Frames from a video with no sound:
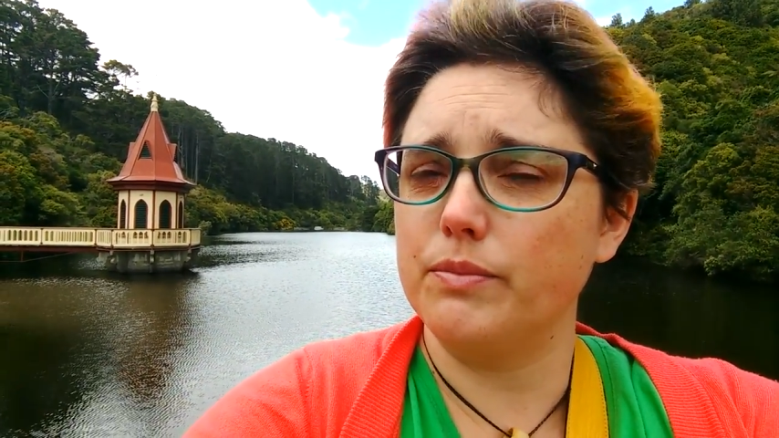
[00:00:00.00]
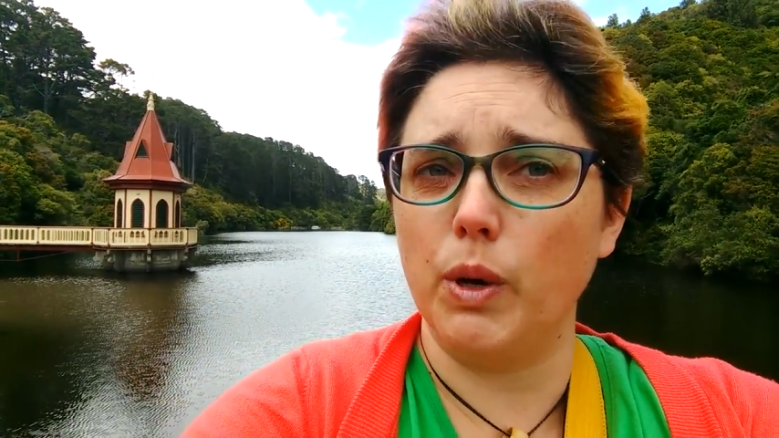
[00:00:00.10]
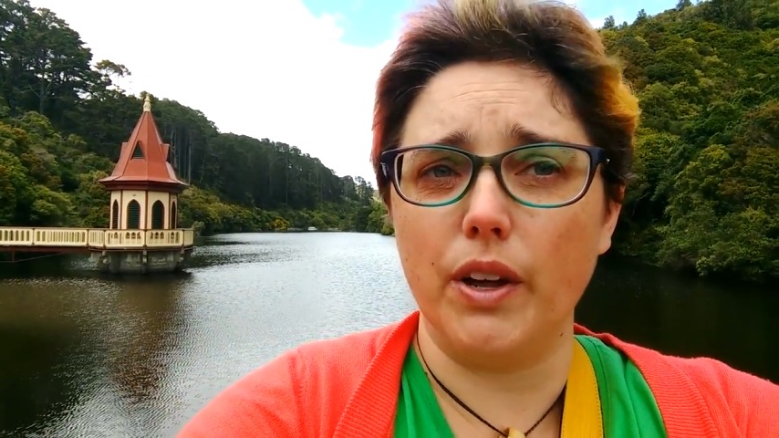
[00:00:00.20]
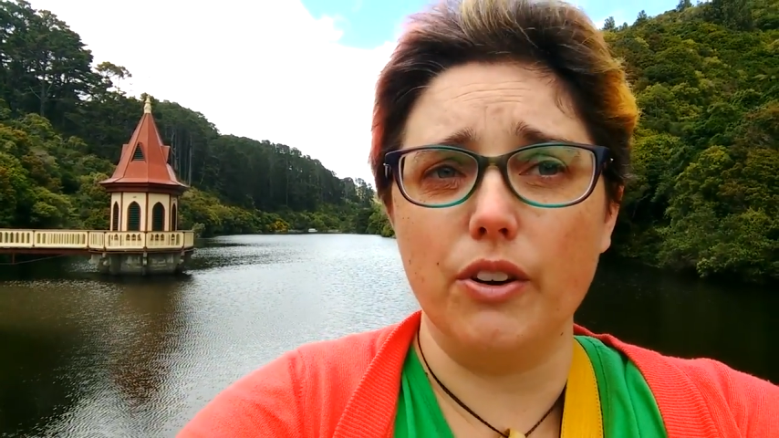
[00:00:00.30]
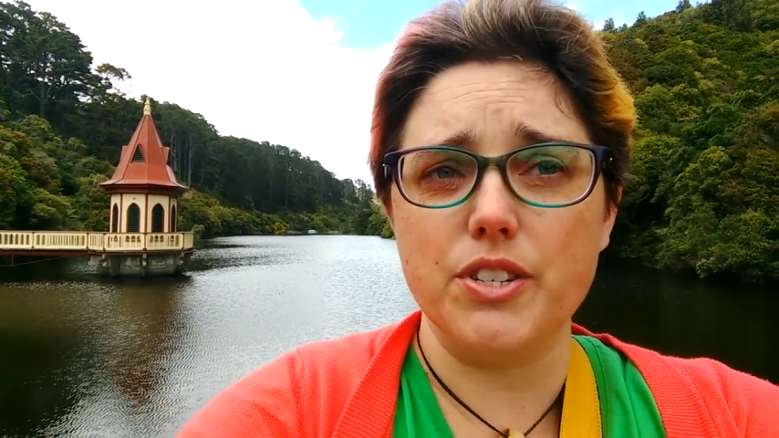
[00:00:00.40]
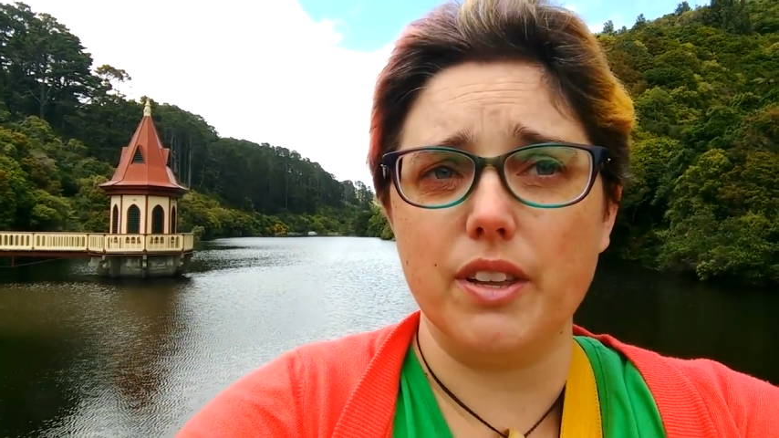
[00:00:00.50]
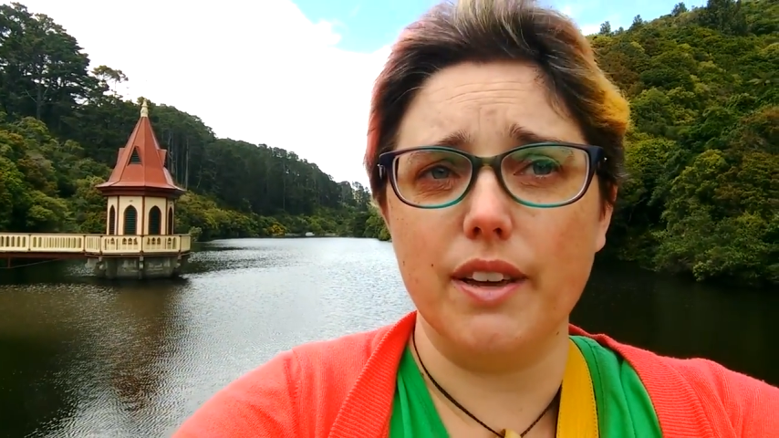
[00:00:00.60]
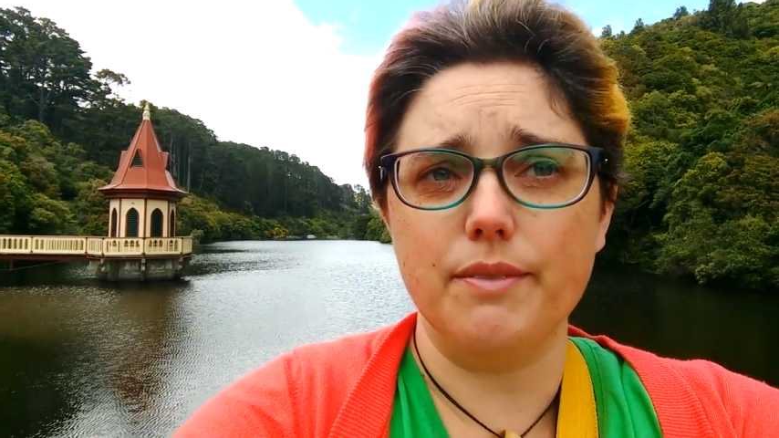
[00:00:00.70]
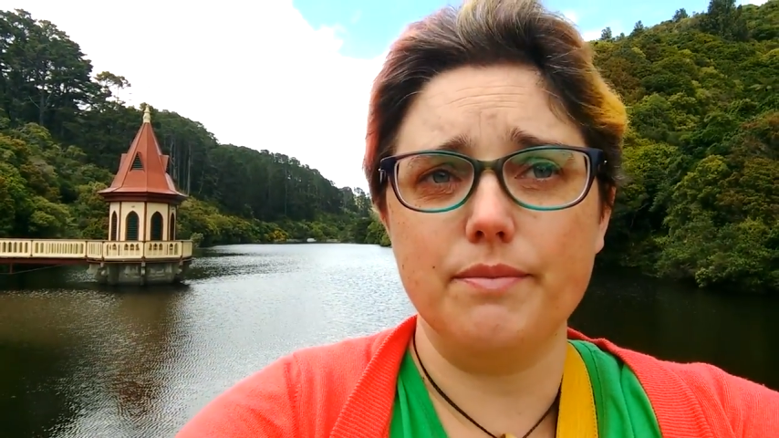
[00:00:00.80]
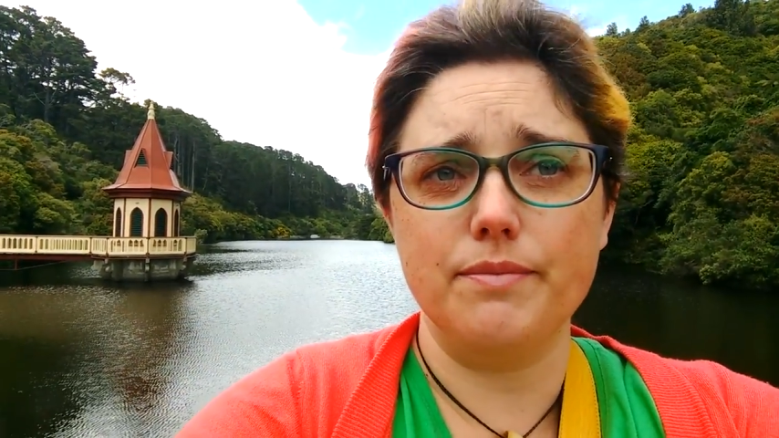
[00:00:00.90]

We'll get on to that.